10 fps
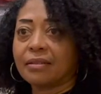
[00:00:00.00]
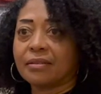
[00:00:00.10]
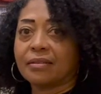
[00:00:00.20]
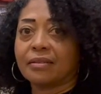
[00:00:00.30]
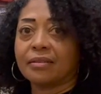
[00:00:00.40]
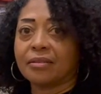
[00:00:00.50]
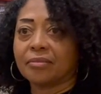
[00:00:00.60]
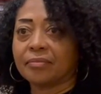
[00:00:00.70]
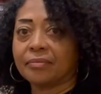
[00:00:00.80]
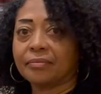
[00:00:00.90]

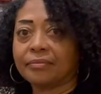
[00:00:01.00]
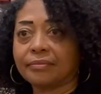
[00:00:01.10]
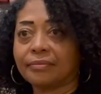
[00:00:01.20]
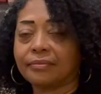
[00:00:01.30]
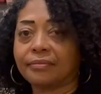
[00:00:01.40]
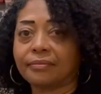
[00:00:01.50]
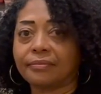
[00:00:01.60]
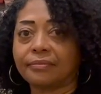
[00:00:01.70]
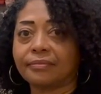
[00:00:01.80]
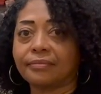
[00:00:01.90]

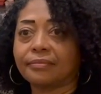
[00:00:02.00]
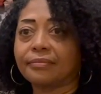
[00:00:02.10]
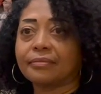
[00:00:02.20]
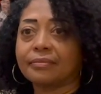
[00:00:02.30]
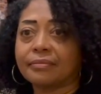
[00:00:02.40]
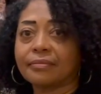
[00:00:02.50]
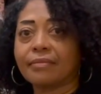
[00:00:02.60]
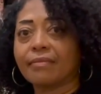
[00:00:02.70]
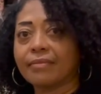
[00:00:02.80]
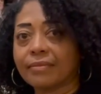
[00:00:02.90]

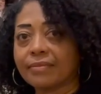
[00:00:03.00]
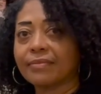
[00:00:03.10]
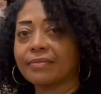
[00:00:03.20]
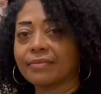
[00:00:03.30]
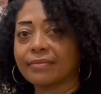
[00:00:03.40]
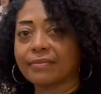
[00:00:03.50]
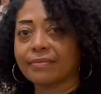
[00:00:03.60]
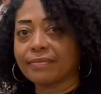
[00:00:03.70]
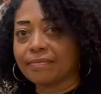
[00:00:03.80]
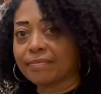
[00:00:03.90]

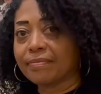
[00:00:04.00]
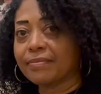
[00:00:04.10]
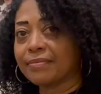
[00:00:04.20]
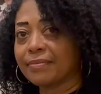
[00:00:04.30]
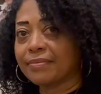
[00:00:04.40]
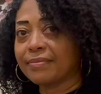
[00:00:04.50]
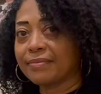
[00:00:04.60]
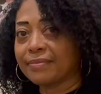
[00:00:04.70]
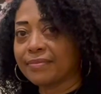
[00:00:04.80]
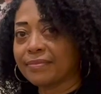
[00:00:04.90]

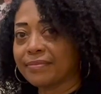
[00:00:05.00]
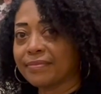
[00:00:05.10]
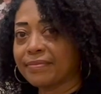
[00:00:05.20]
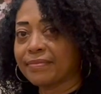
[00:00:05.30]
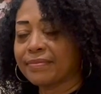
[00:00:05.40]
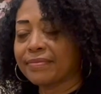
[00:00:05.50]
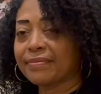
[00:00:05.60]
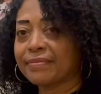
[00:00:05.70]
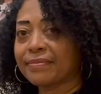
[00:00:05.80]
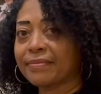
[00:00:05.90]

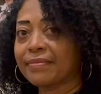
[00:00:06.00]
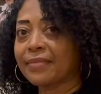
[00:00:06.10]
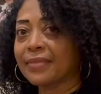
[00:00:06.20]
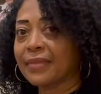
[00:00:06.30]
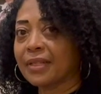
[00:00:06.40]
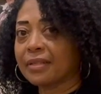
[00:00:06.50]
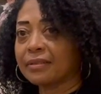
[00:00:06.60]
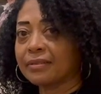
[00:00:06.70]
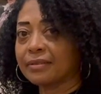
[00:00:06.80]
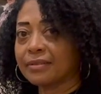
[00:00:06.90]

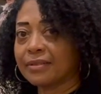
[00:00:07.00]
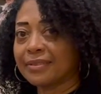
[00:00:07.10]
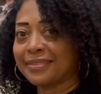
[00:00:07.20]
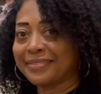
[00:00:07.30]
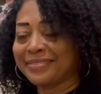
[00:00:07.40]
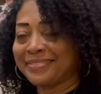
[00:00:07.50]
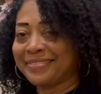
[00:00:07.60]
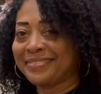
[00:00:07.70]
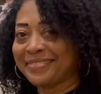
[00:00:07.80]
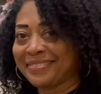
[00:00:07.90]
This person isn't speaking.